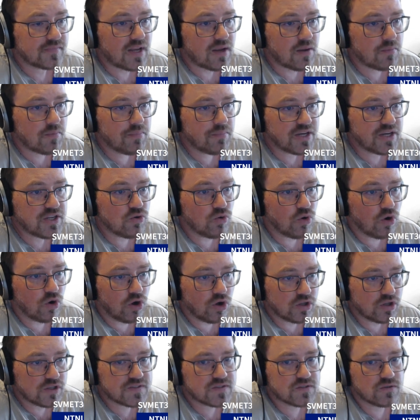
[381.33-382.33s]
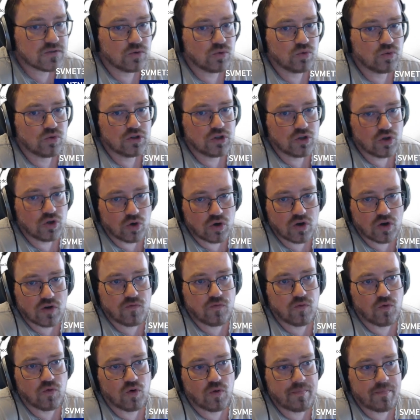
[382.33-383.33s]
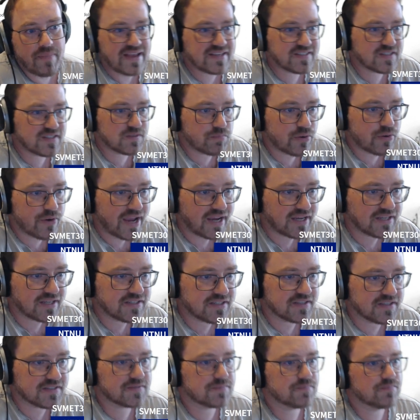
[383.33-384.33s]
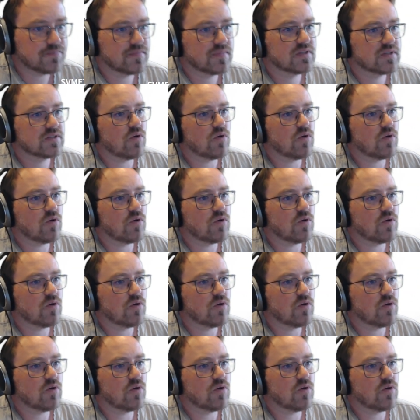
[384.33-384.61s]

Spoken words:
But you also look for best practice.